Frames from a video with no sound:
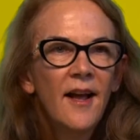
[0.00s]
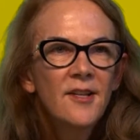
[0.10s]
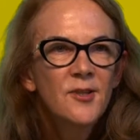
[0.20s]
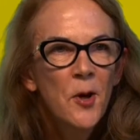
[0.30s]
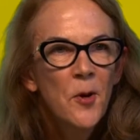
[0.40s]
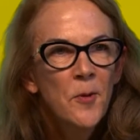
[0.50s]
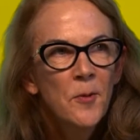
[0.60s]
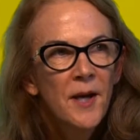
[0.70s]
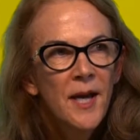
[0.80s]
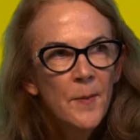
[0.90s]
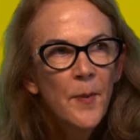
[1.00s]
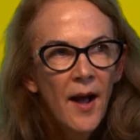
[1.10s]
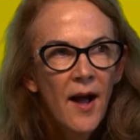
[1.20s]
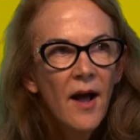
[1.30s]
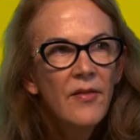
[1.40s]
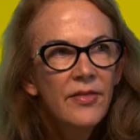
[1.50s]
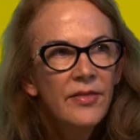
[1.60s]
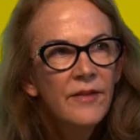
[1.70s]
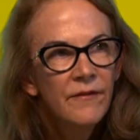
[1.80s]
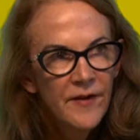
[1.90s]
So in part,
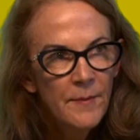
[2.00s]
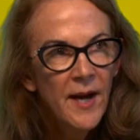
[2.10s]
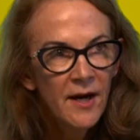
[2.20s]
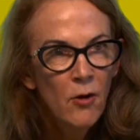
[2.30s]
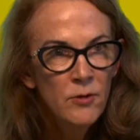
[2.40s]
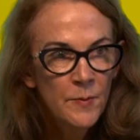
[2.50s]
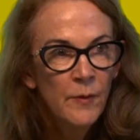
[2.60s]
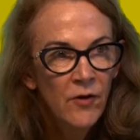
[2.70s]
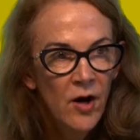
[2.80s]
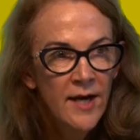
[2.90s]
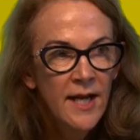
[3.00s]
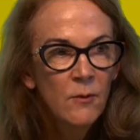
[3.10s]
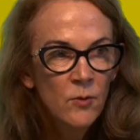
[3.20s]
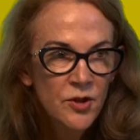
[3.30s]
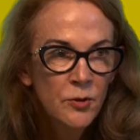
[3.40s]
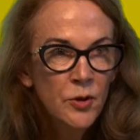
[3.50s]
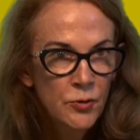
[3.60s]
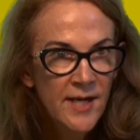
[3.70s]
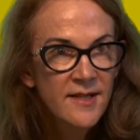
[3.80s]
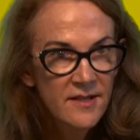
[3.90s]
the feedback I was providing was to
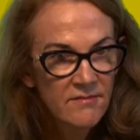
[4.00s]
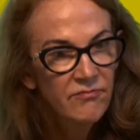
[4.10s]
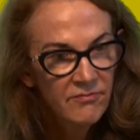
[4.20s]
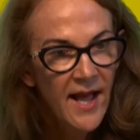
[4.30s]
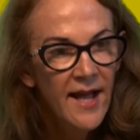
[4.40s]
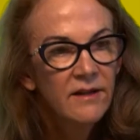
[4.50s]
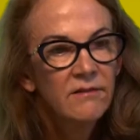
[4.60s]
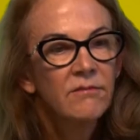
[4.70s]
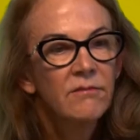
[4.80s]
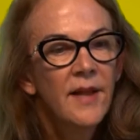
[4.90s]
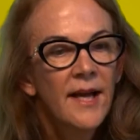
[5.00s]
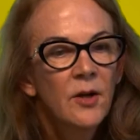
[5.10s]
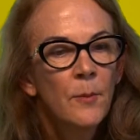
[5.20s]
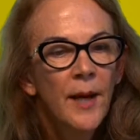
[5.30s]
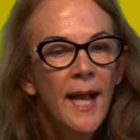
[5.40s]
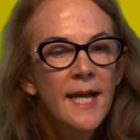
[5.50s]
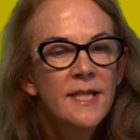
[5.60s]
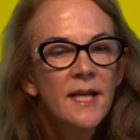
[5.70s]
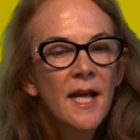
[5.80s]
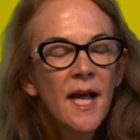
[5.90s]
address that
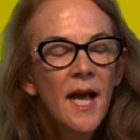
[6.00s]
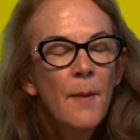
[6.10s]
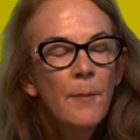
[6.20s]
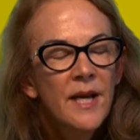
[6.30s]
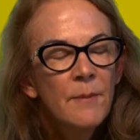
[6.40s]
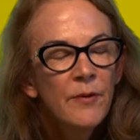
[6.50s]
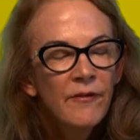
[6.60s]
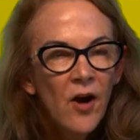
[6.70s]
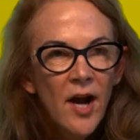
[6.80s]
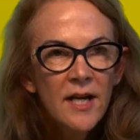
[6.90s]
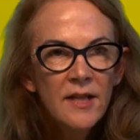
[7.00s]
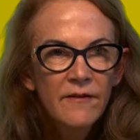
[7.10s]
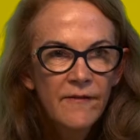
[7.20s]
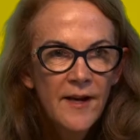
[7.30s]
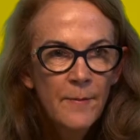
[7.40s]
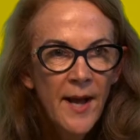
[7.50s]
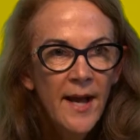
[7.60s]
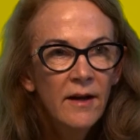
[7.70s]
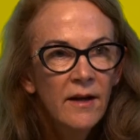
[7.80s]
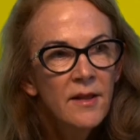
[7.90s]
complaint, but in providing the
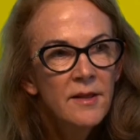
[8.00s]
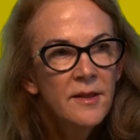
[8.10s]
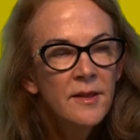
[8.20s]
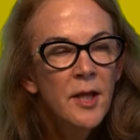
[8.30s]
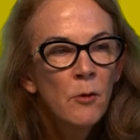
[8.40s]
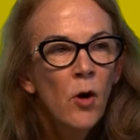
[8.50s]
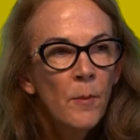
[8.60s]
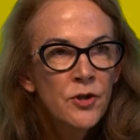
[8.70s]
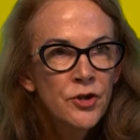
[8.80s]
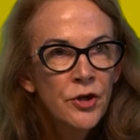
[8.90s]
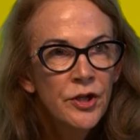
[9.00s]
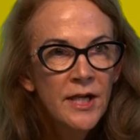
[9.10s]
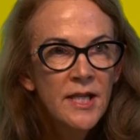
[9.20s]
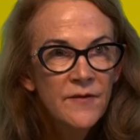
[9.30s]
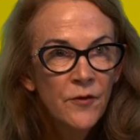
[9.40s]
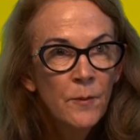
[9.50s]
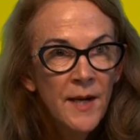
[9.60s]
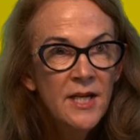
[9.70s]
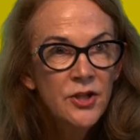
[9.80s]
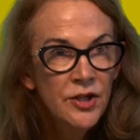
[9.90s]
feedback, there were opportunities for
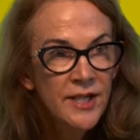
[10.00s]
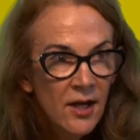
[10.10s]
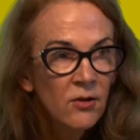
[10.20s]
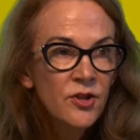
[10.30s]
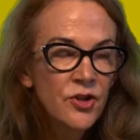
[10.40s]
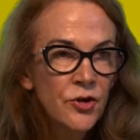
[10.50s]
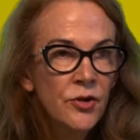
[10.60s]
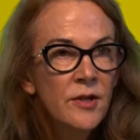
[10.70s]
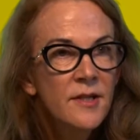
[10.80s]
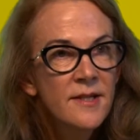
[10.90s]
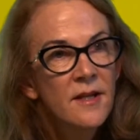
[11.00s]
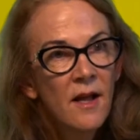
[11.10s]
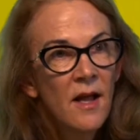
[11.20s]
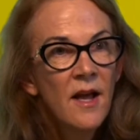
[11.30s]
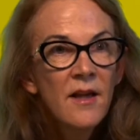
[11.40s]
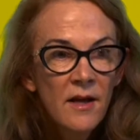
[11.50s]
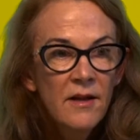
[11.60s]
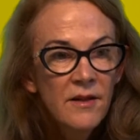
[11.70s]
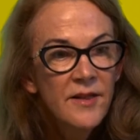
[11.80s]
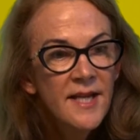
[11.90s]
me to tell students
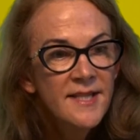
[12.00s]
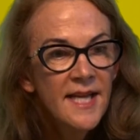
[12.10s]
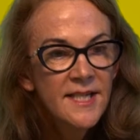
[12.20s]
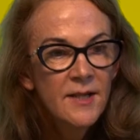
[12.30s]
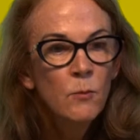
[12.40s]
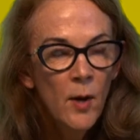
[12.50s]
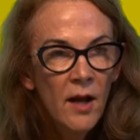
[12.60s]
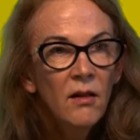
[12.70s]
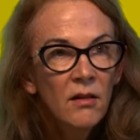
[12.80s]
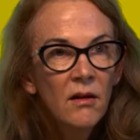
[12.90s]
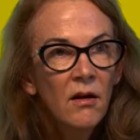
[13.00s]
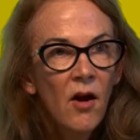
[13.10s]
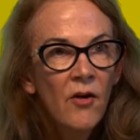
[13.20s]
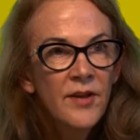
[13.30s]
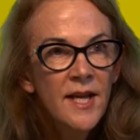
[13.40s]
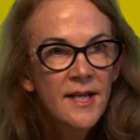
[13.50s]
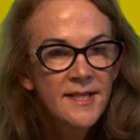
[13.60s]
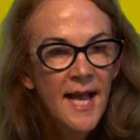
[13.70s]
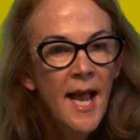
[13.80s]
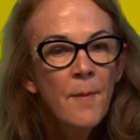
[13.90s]
the things they did well on the
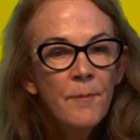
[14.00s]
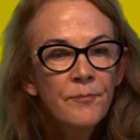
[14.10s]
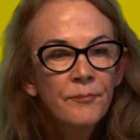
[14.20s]
exam,